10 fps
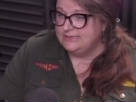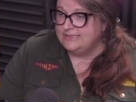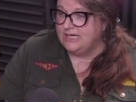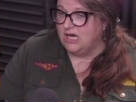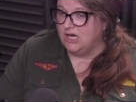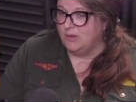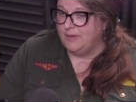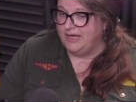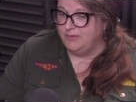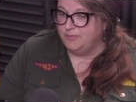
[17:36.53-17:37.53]
Um,
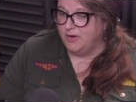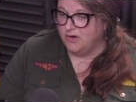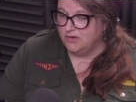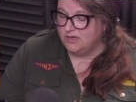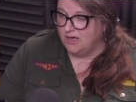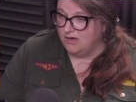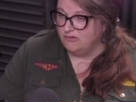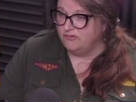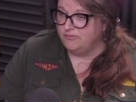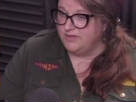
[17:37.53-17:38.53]
and part
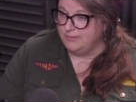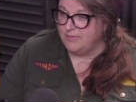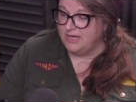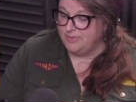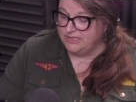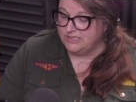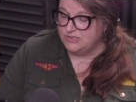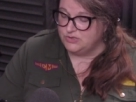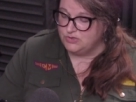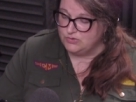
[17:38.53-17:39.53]
of the, my ability
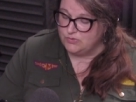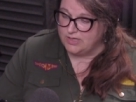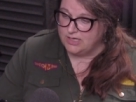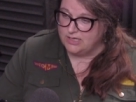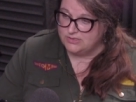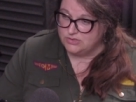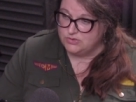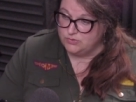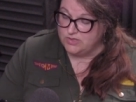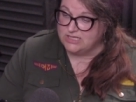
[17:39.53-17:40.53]
to do that, to
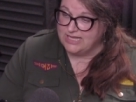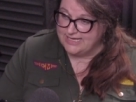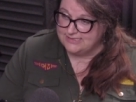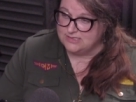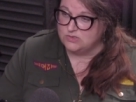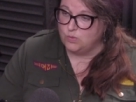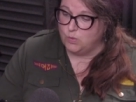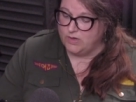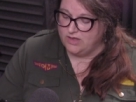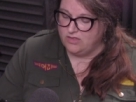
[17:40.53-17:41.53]
do the classes
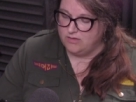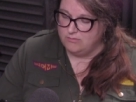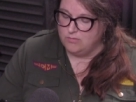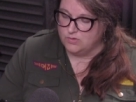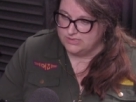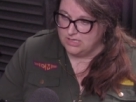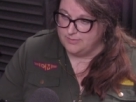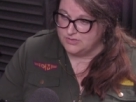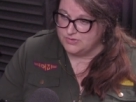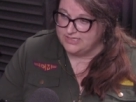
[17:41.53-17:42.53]
with Morse
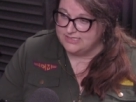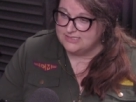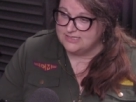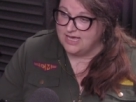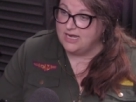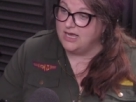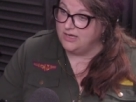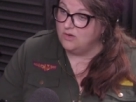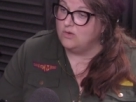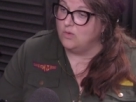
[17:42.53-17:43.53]
Elementary, is that
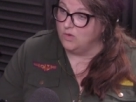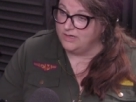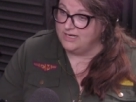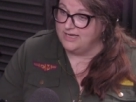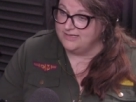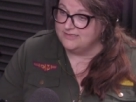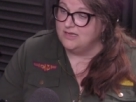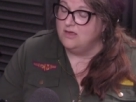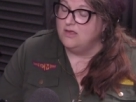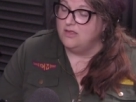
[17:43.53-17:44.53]
I organize
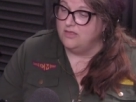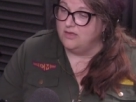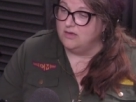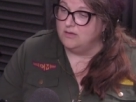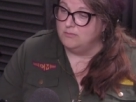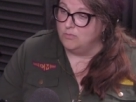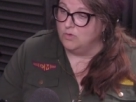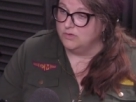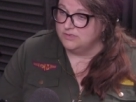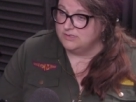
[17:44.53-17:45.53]
the
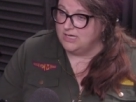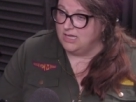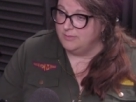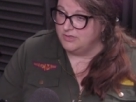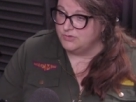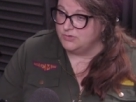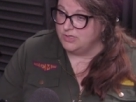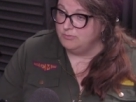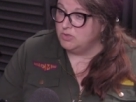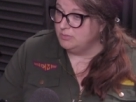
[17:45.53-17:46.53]
Morse
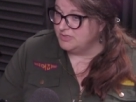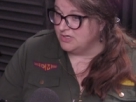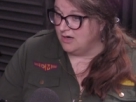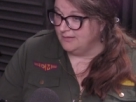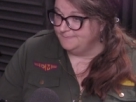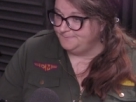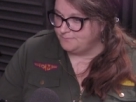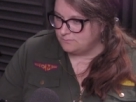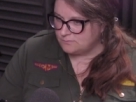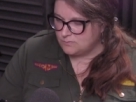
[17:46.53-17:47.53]
Elementary Book Bazaar.
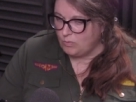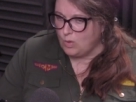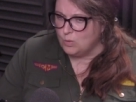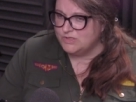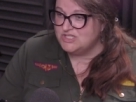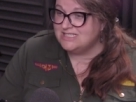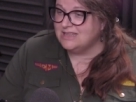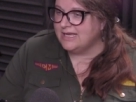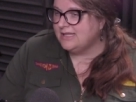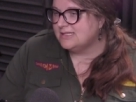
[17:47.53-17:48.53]
Okay. Which is
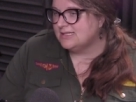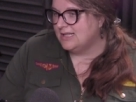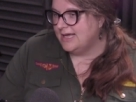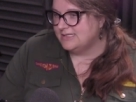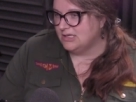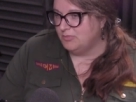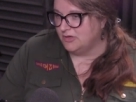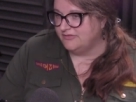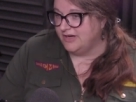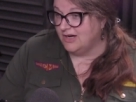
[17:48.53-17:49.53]
like the Scholastic
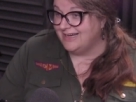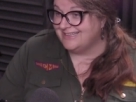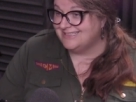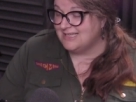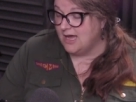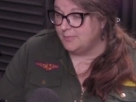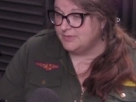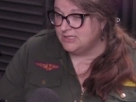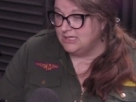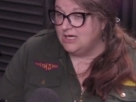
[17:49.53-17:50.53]
Book Fair,
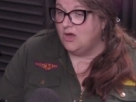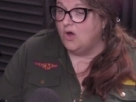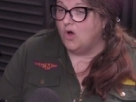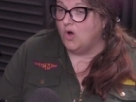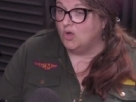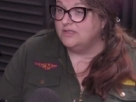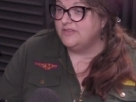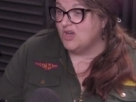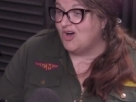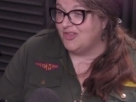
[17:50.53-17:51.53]
except all of
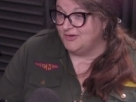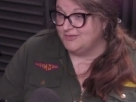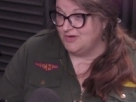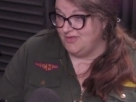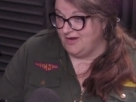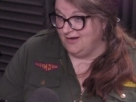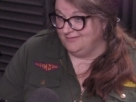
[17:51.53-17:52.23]
the authors are there